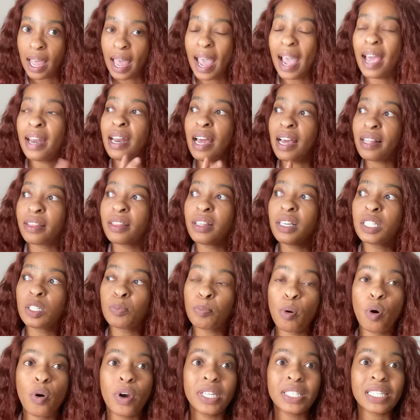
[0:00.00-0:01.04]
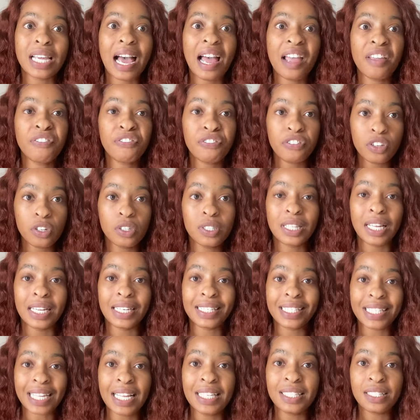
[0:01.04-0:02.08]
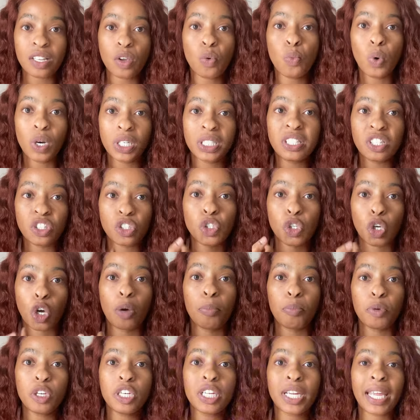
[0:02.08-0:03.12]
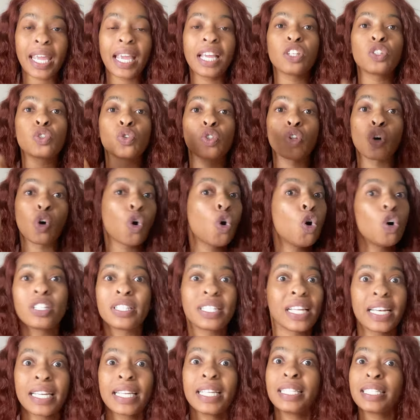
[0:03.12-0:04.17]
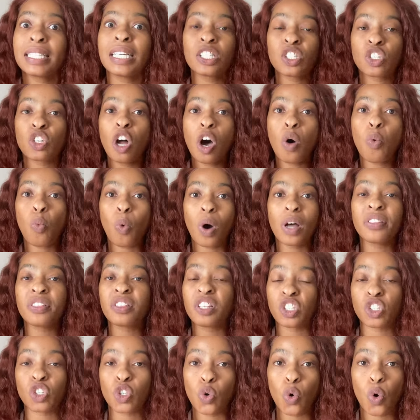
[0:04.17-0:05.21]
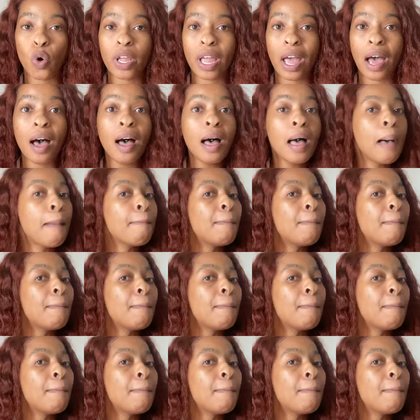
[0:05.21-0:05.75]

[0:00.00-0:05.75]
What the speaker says: And at this point, I feel that Ntanzi wanted to communicate to the court that he does not want this lawyer,